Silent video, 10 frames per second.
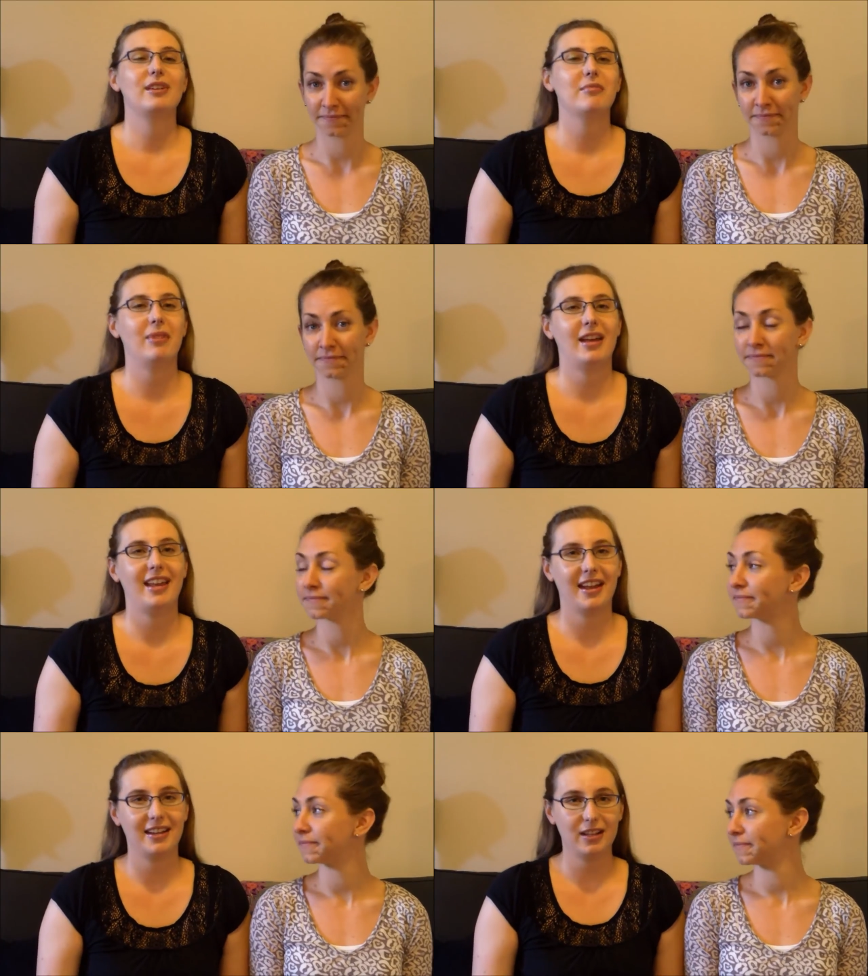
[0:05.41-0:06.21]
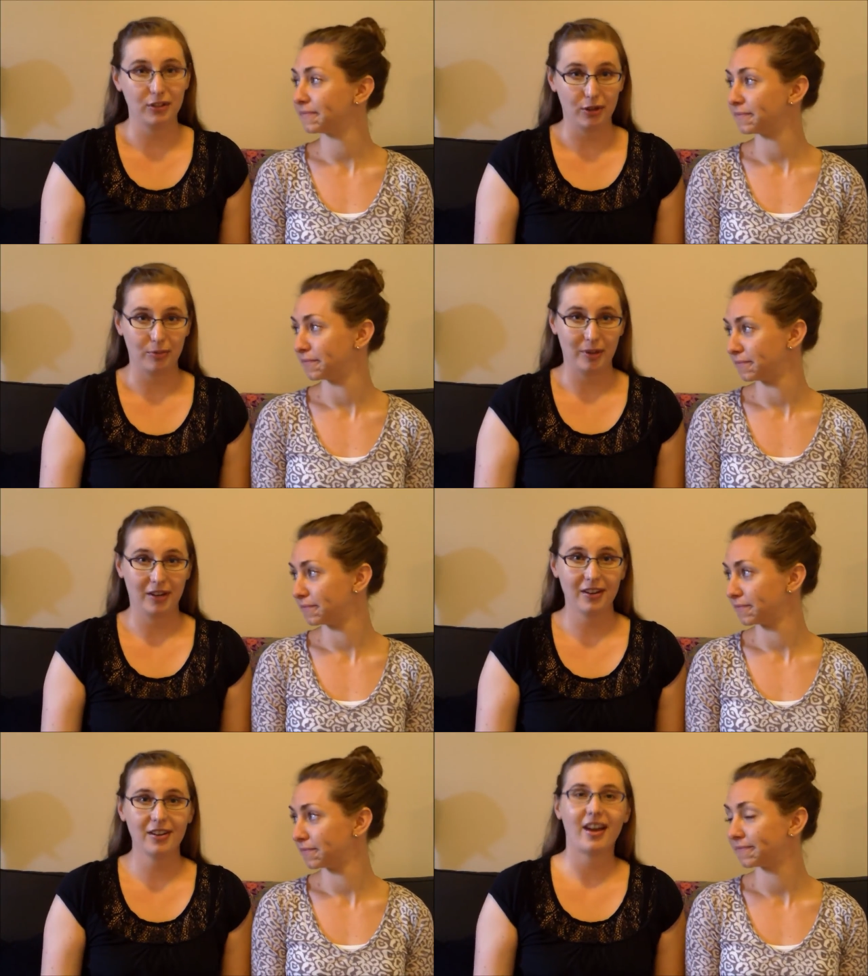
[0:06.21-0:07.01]
Speaker 1: written by Annie Low
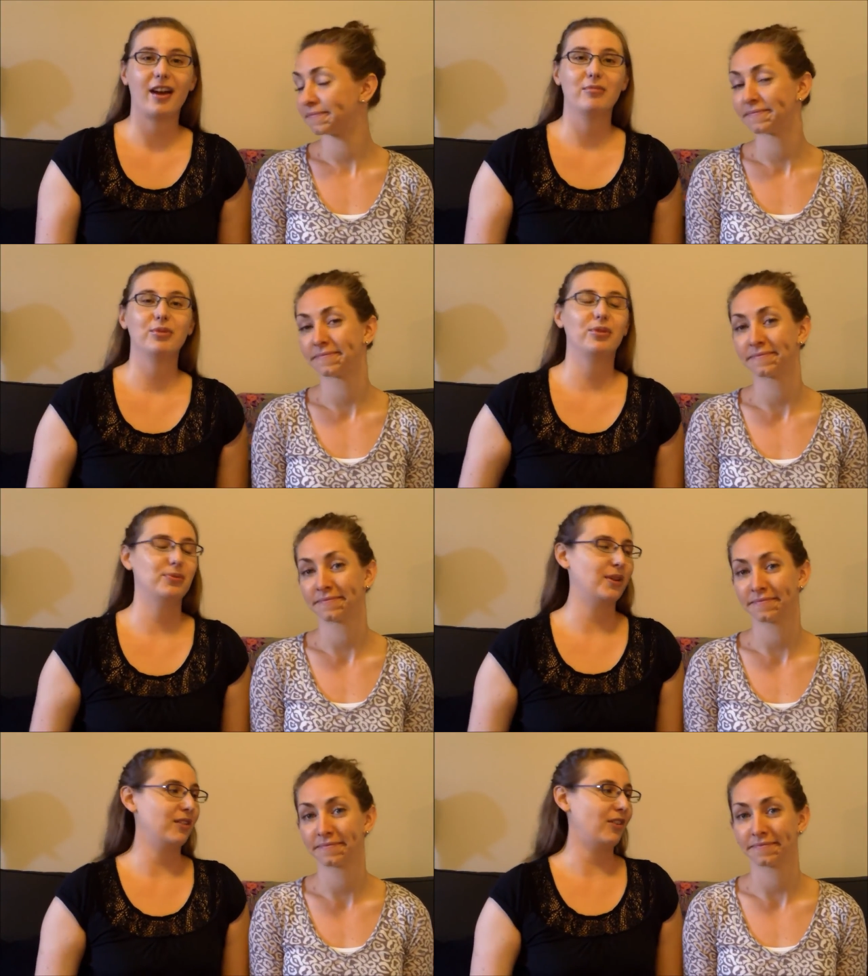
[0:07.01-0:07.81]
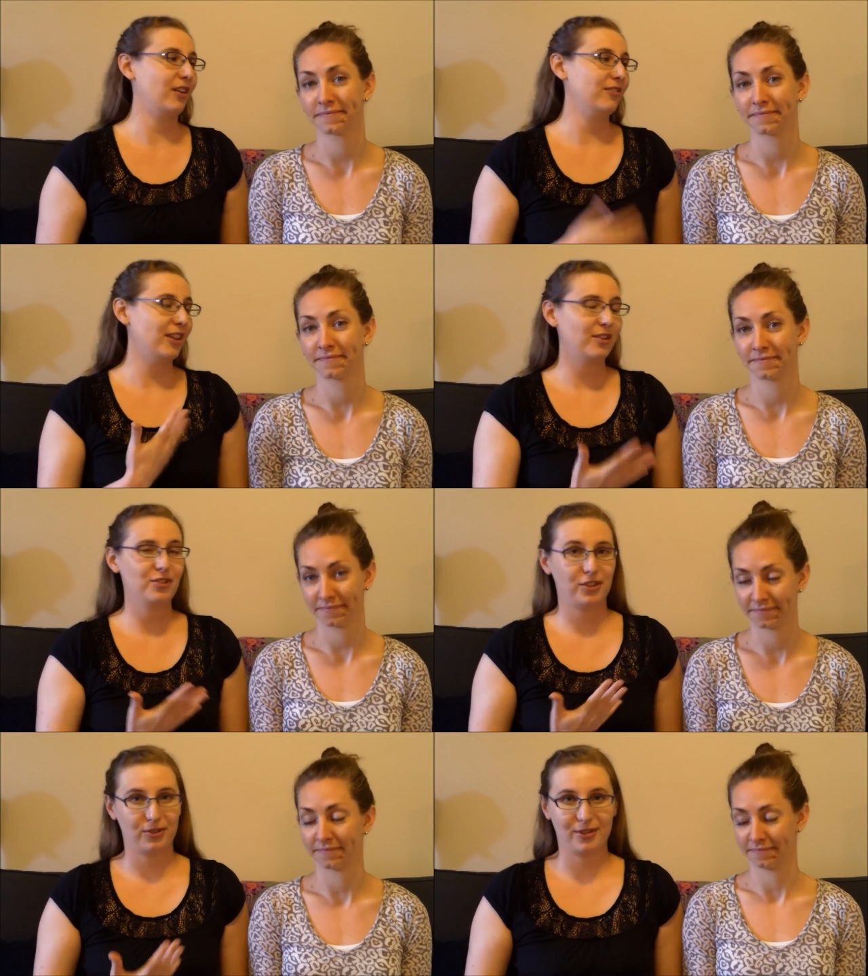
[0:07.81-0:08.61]
Beer, um, who is one of our fellow
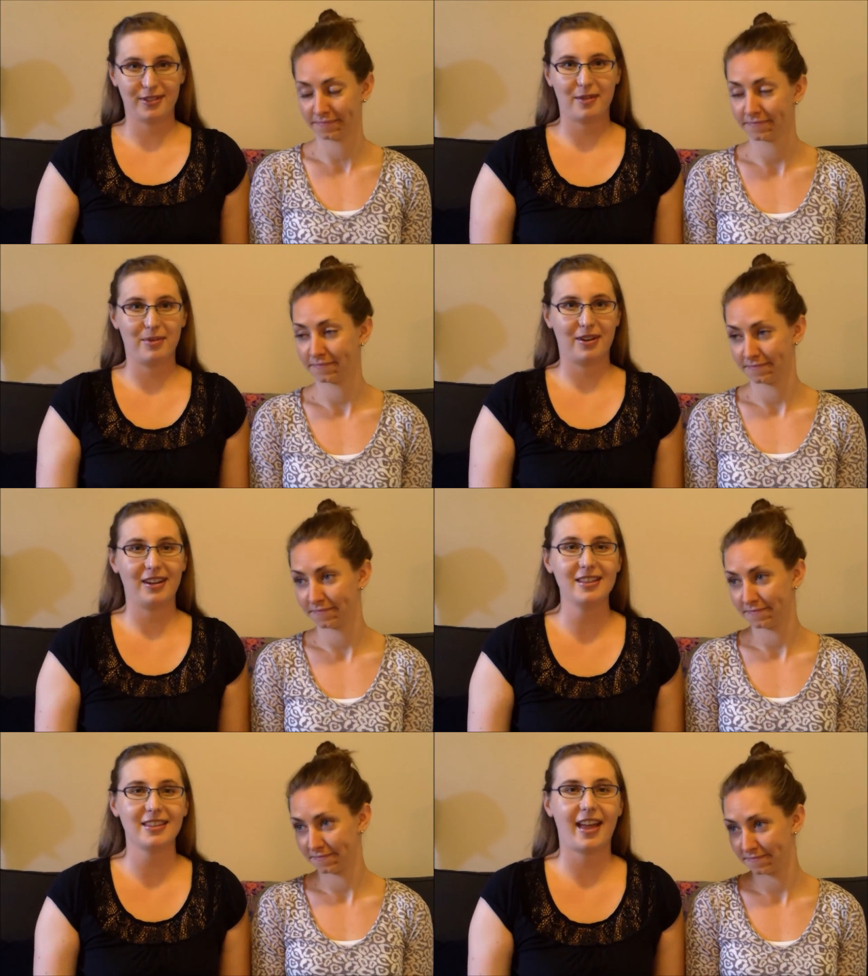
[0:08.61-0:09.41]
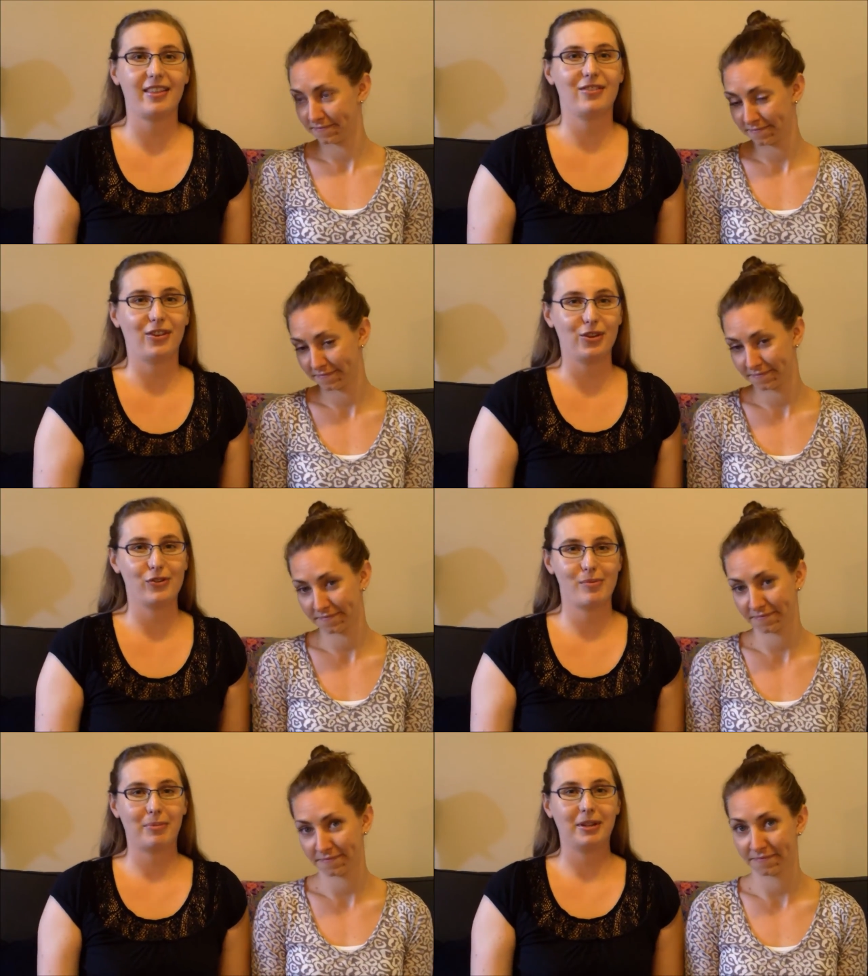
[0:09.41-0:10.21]
children's librarians at the
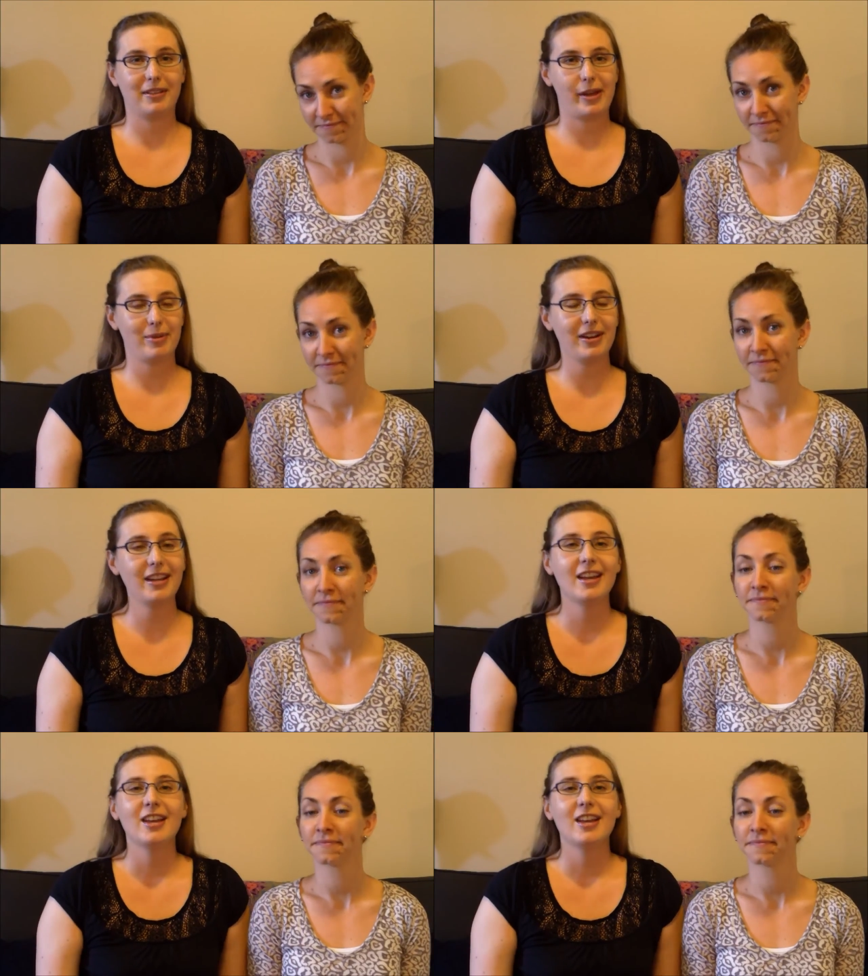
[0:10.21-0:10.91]
Vancouver Public Library.